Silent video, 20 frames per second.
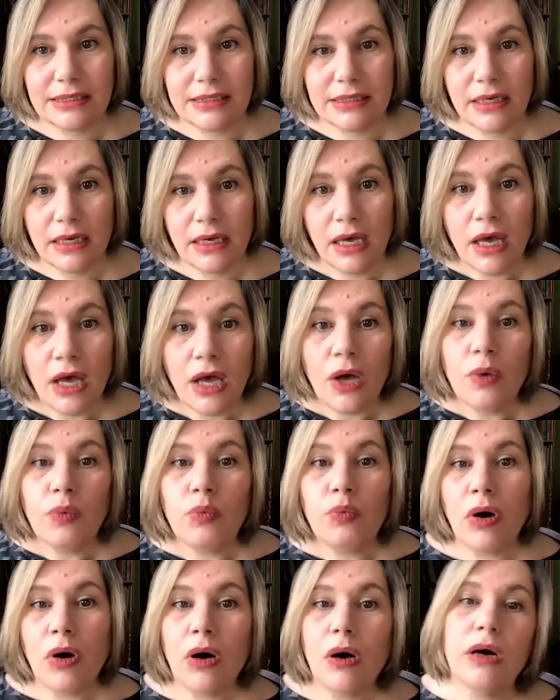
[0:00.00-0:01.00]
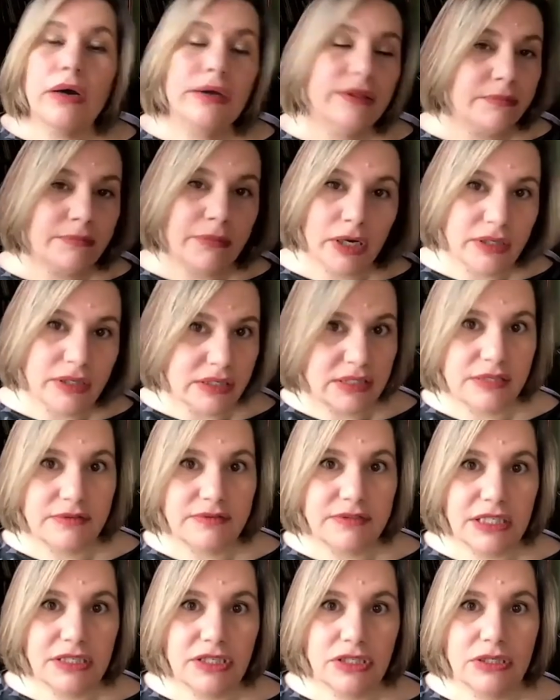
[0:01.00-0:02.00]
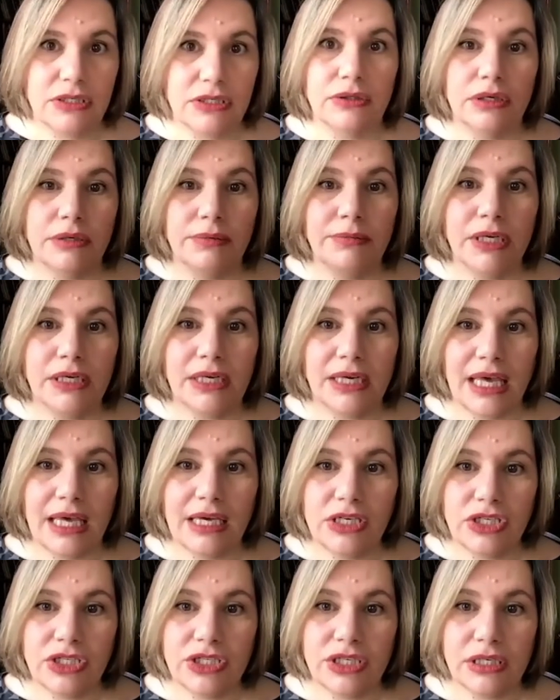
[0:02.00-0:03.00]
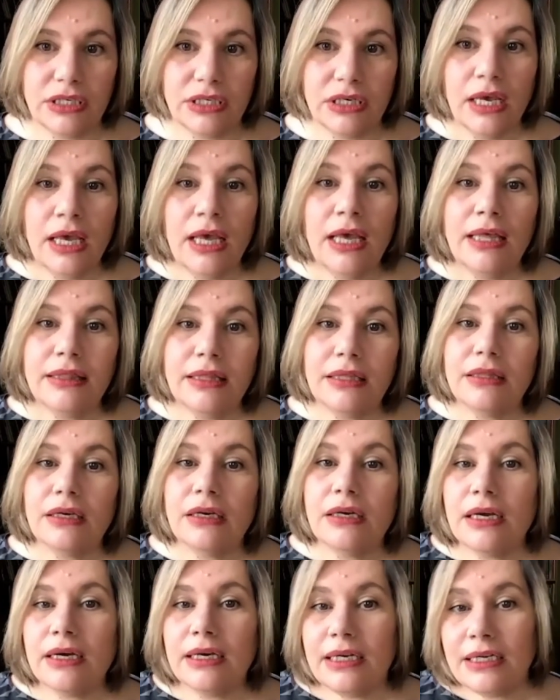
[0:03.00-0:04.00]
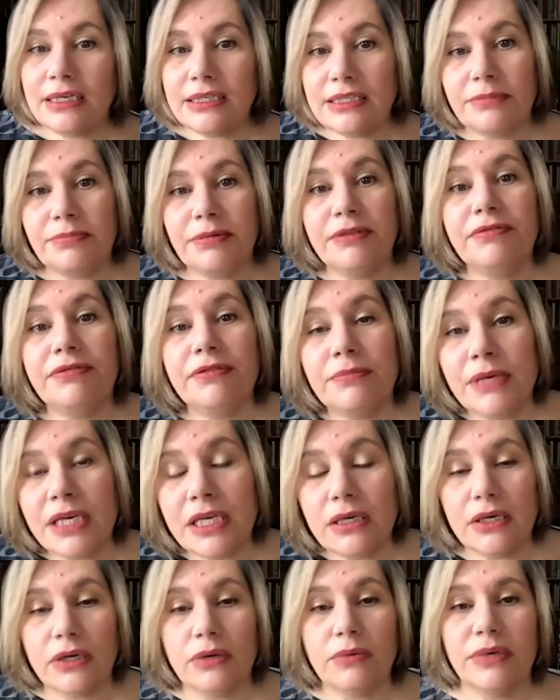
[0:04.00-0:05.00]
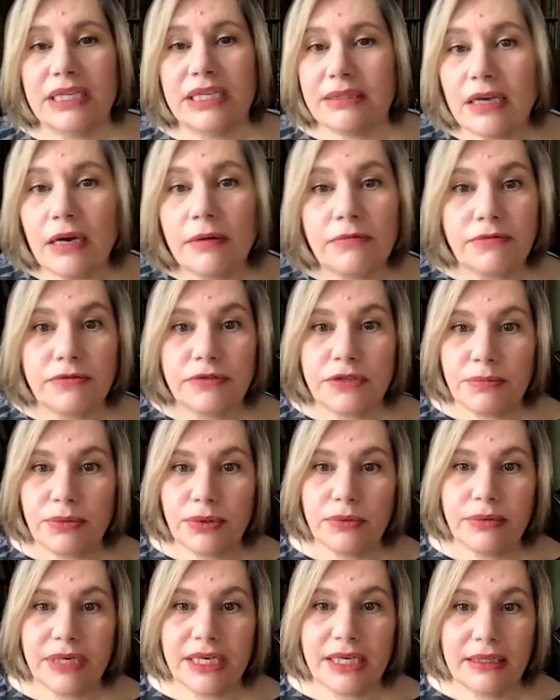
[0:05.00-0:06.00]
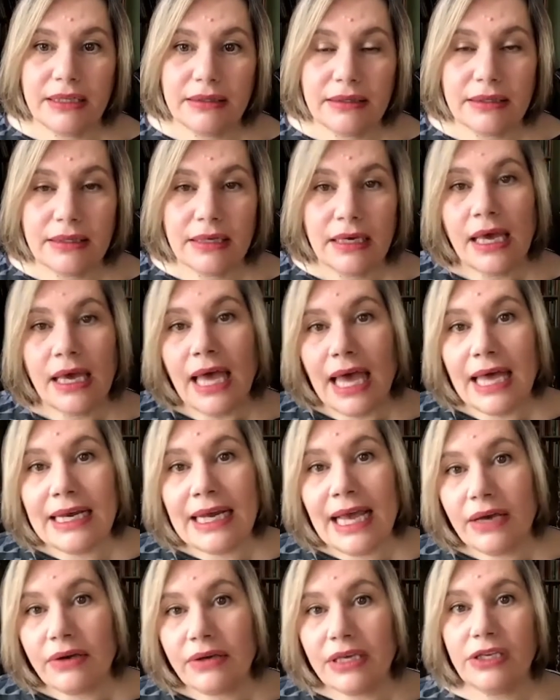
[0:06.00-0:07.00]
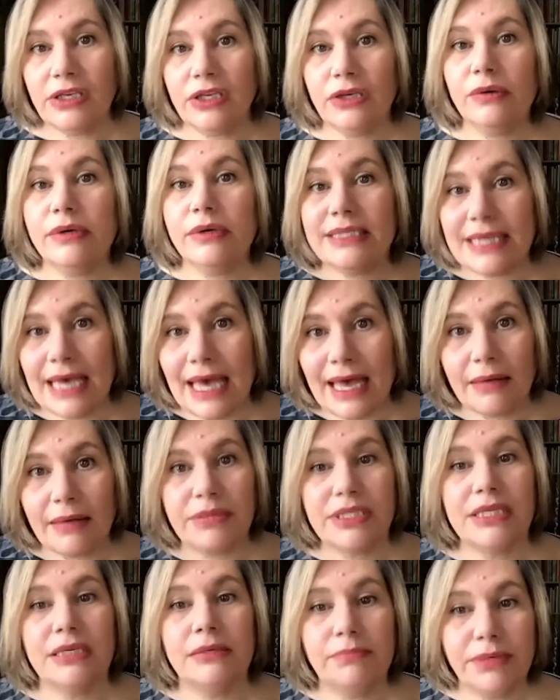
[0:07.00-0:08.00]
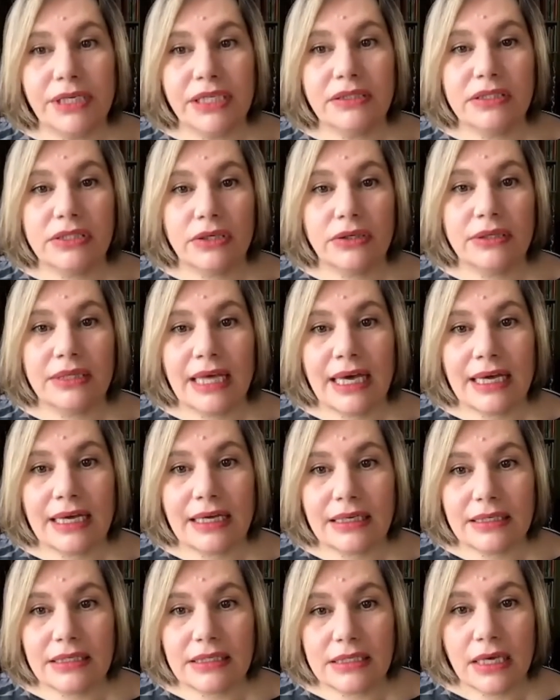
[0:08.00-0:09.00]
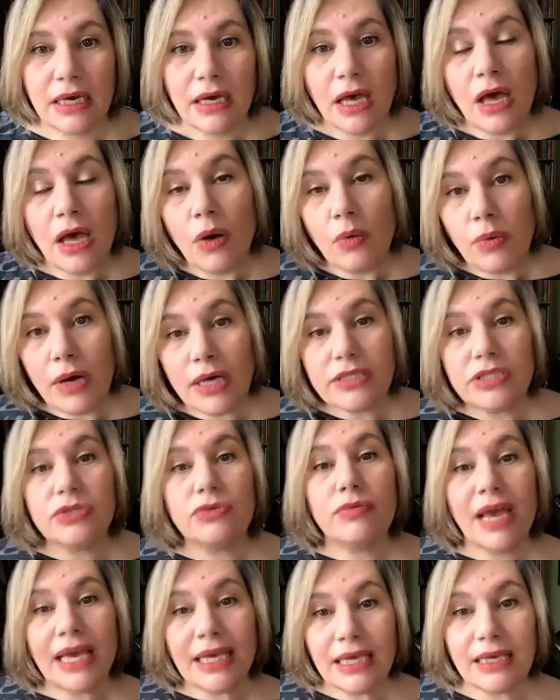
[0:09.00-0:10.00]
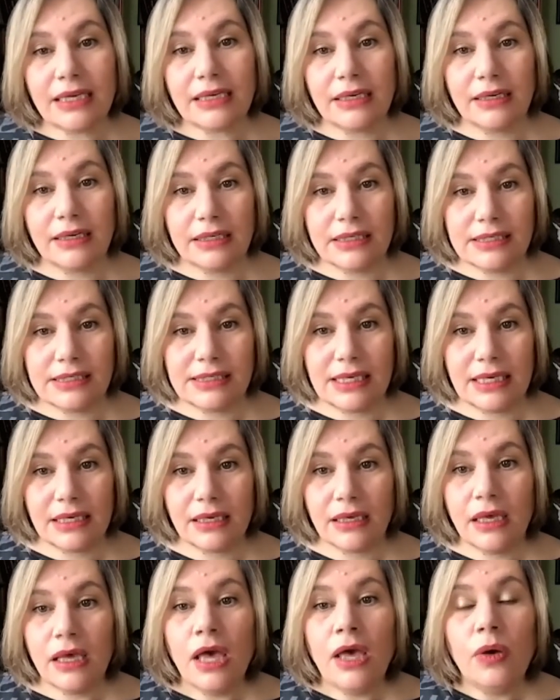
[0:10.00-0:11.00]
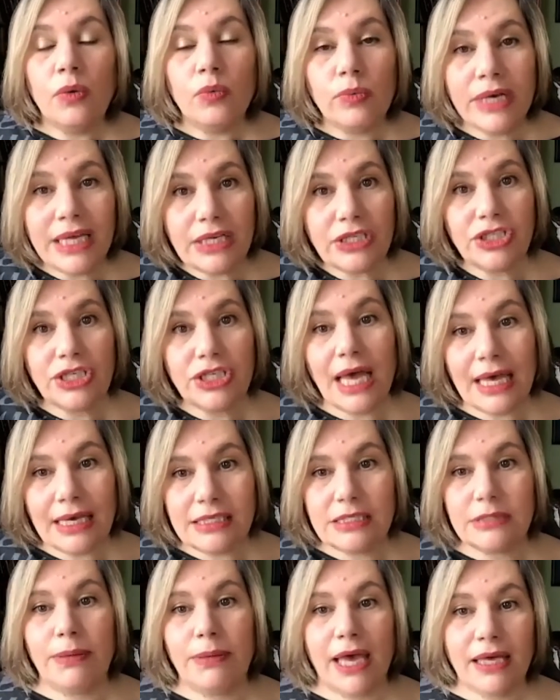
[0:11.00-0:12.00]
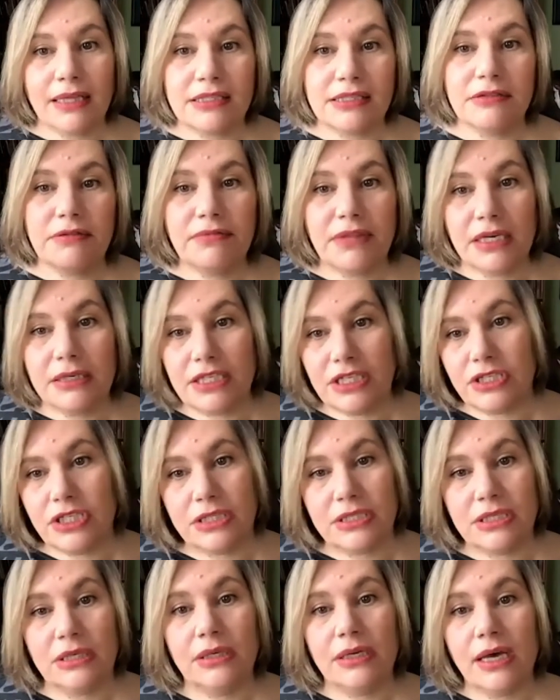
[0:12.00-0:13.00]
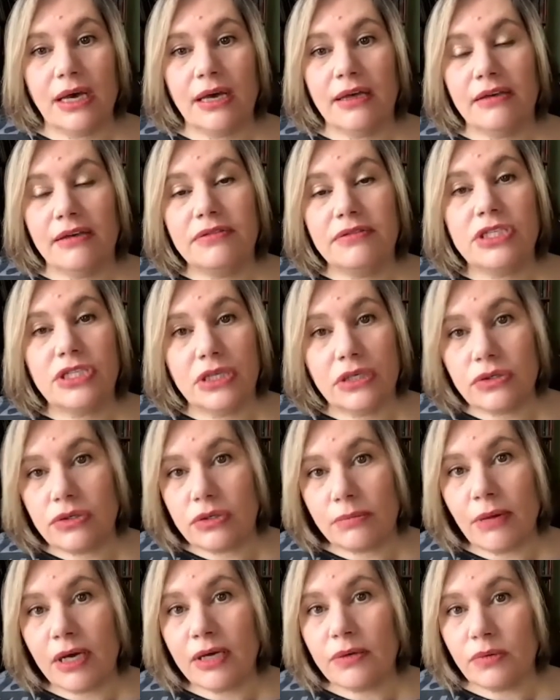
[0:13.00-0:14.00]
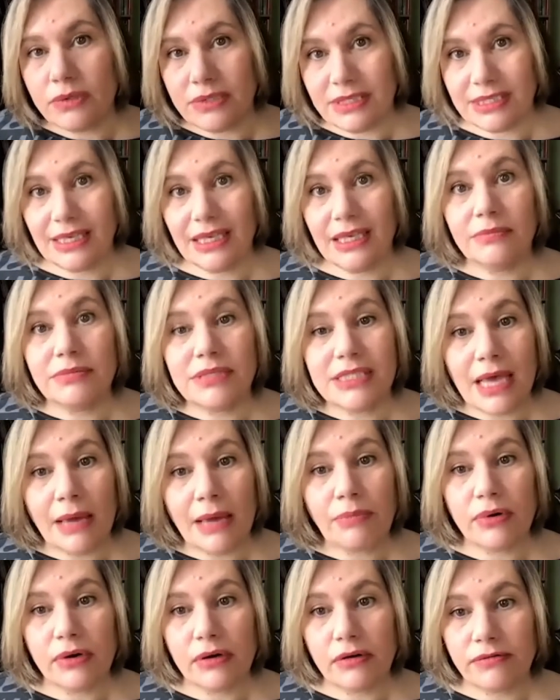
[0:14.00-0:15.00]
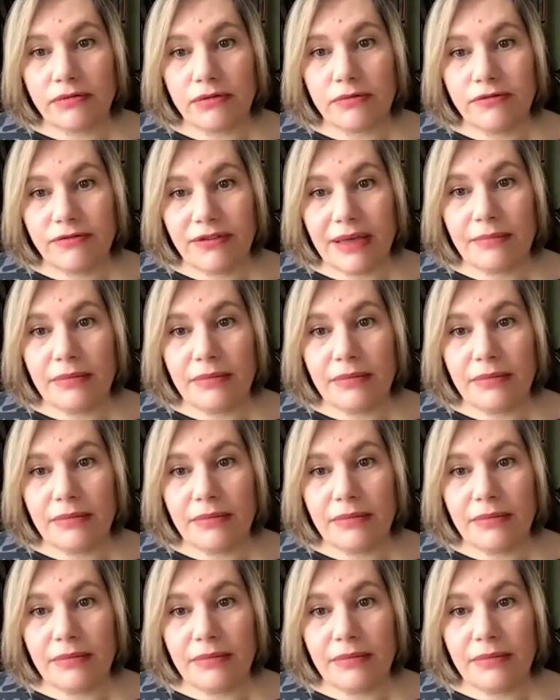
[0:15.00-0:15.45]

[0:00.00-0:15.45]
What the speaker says: What are the modes of digital communication that they're likely to be familiar with, comfortable with, and how can you adapt and build on that, whilst recognising which aspects of their digital lives children might want to keep separate from family?